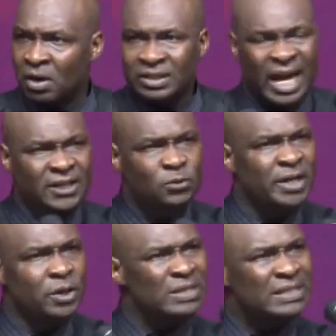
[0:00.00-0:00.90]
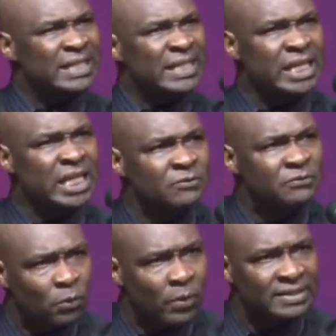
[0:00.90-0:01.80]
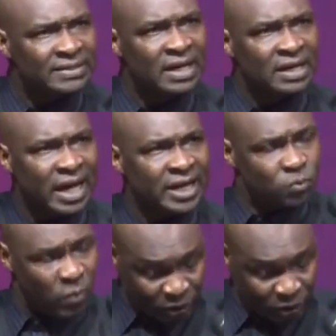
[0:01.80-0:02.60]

That is when you will see the influence. That is when